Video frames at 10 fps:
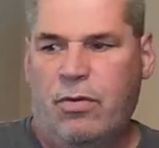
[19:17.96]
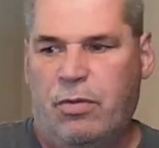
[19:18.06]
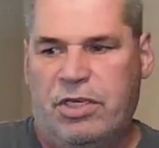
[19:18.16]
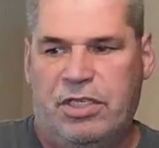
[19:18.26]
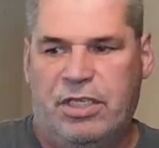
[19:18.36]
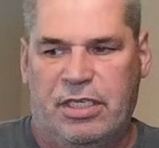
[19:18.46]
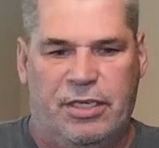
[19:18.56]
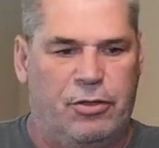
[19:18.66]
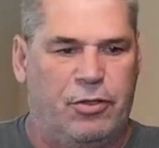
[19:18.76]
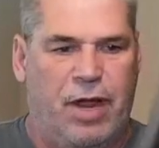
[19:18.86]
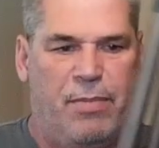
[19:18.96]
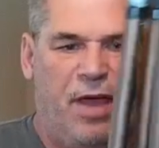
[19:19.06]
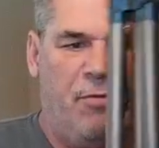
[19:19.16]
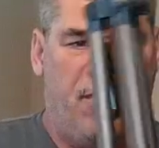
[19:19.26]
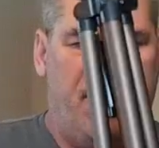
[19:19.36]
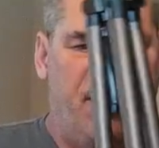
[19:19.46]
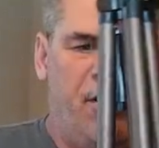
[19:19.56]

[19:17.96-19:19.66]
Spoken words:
which is this little tripod right